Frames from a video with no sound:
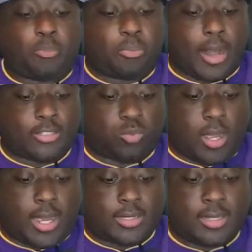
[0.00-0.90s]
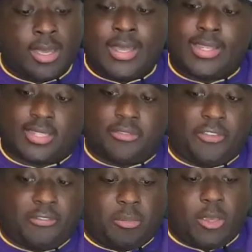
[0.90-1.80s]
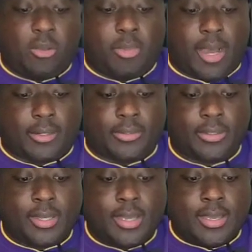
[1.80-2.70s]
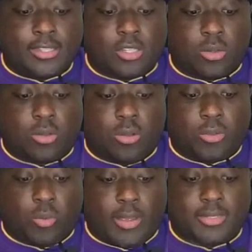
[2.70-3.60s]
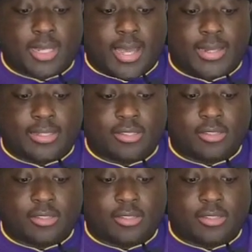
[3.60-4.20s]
Price wise, this is a 50 ml bottle. So on the website it's